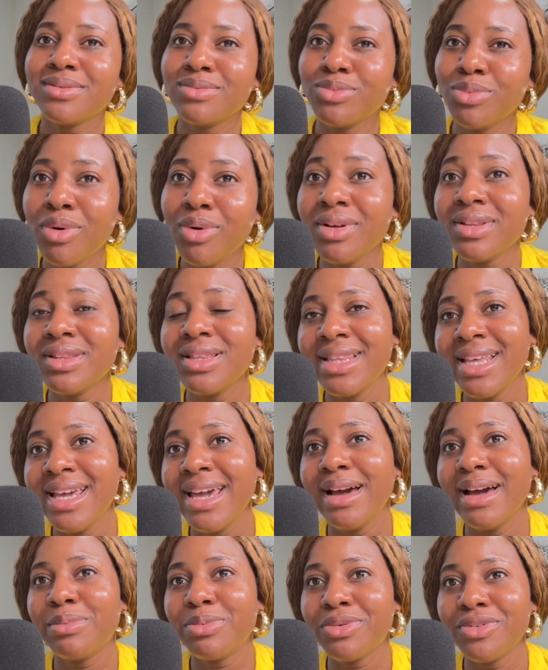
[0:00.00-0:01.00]
what
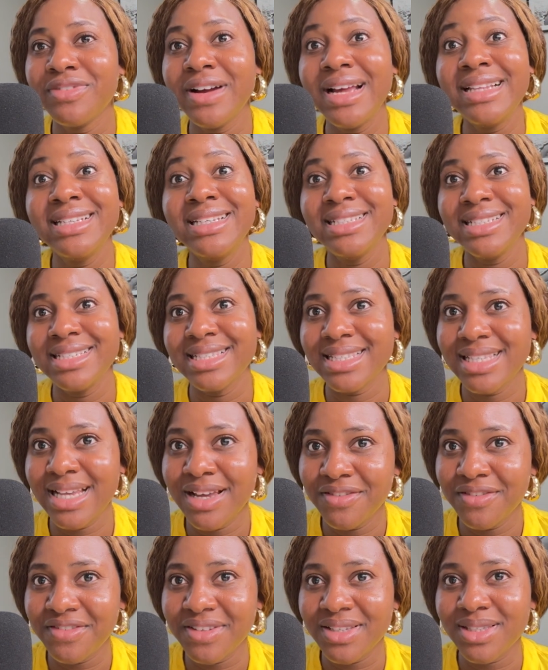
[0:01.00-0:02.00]
they are providing is
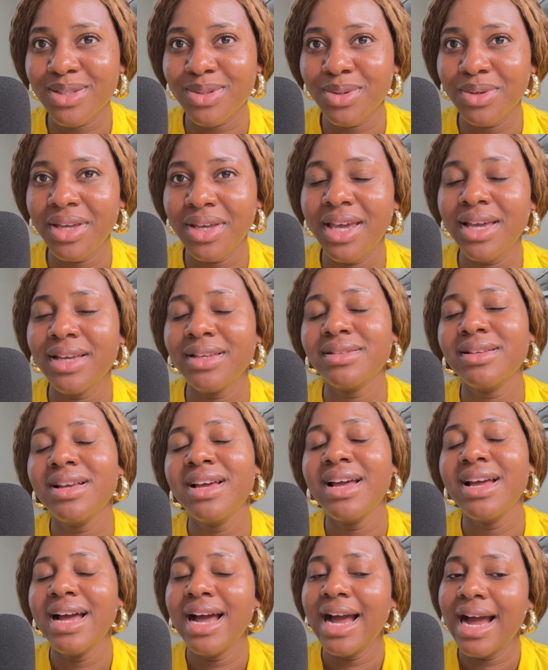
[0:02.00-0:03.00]
service, okay?
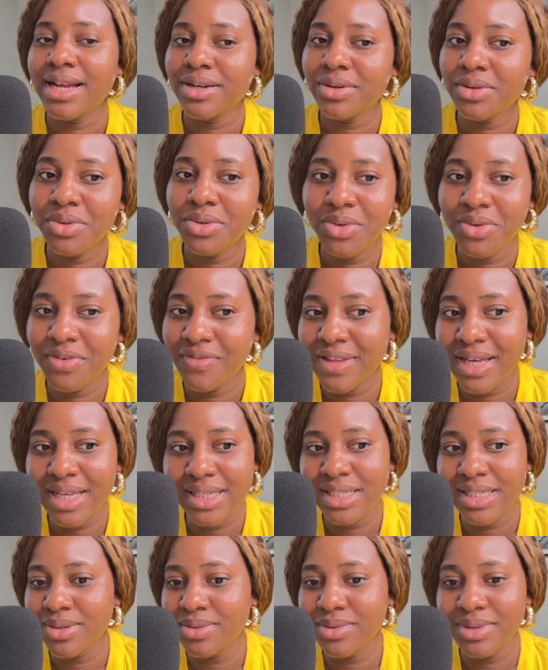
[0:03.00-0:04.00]
I don't know if
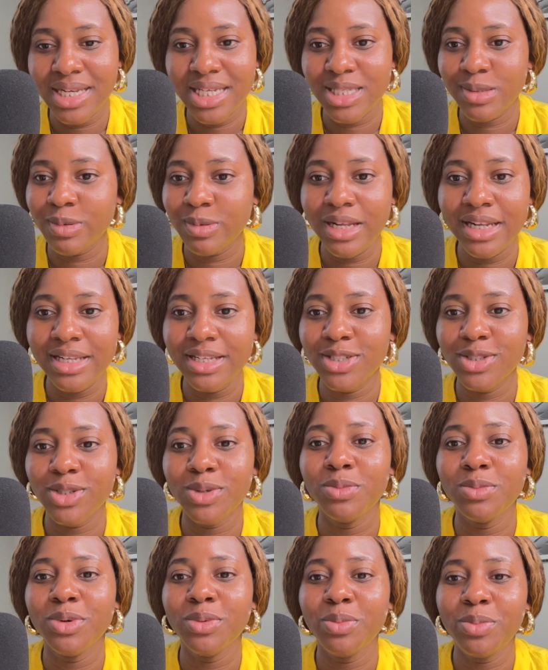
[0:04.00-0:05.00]
that's a good
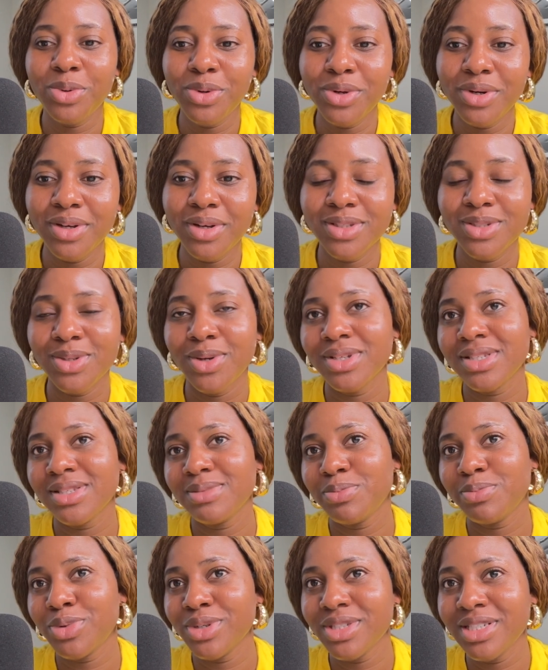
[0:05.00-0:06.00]
explanation, but product or
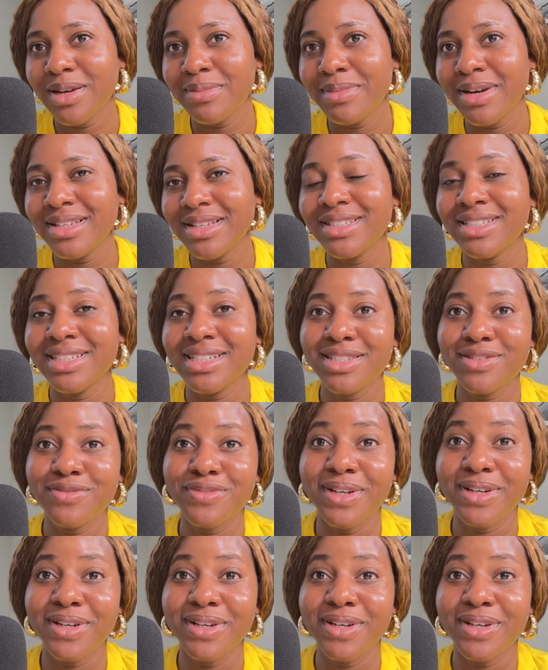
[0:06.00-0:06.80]
project managers, if you're